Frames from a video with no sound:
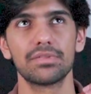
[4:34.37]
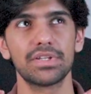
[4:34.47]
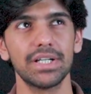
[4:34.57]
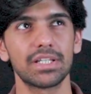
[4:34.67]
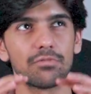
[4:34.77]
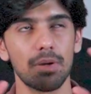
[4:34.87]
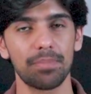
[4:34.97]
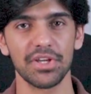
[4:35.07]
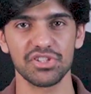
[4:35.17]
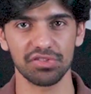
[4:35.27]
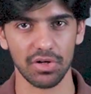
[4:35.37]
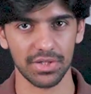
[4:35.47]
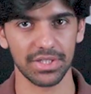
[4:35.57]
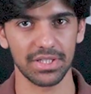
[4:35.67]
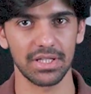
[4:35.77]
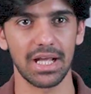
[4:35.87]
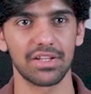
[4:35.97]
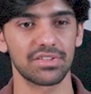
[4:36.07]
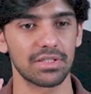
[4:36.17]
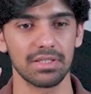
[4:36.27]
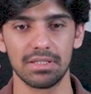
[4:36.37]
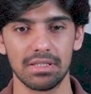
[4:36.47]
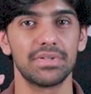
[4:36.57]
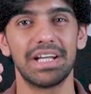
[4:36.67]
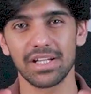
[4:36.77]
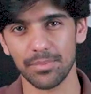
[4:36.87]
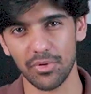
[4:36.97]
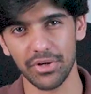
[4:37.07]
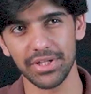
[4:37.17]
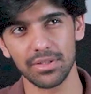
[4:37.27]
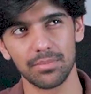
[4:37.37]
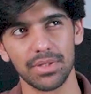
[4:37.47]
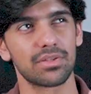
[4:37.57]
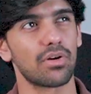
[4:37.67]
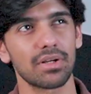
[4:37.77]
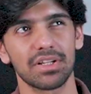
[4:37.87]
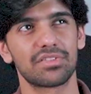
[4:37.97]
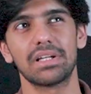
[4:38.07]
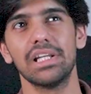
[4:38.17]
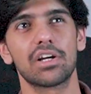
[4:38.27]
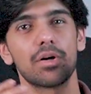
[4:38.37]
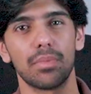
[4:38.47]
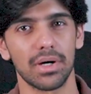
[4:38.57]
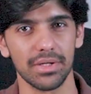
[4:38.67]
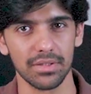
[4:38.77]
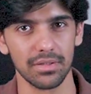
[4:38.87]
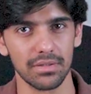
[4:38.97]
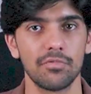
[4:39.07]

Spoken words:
treat the web page's content as a data point, but not necessarily a command,